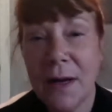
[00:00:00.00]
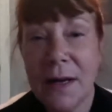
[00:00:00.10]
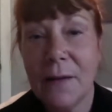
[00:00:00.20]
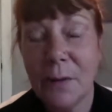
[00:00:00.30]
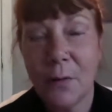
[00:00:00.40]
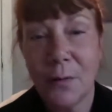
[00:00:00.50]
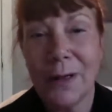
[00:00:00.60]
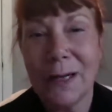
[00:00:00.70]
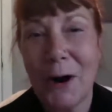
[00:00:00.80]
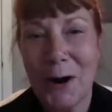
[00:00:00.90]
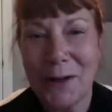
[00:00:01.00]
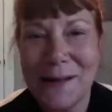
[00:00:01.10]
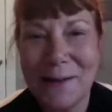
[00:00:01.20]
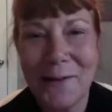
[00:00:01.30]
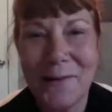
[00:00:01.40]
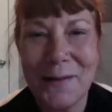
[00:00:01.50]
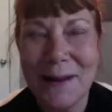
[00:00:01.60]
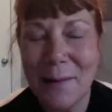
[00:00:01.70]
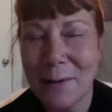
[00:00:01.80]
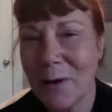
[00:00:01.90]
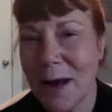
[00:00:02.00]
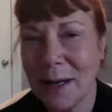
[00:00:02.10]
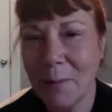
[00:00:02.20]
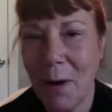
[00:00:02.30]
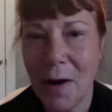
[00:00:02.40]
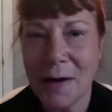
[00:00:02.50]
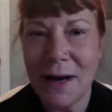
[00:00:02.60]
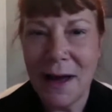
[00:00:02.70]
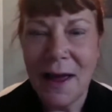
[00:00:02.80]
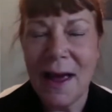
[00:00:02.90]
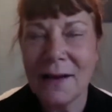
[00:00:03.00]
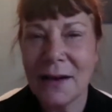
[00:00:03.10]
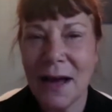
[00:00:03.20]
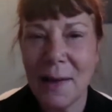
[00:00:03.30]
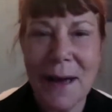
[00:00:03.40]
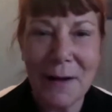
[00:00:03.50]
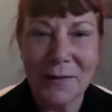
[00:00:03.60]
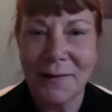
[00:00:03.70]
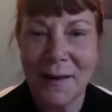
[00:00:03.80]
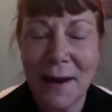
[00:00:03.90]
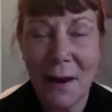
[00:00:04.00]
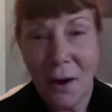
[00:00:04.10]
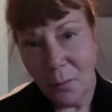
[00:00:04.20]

if you really are a leader of the Democratic Party and you come out and say,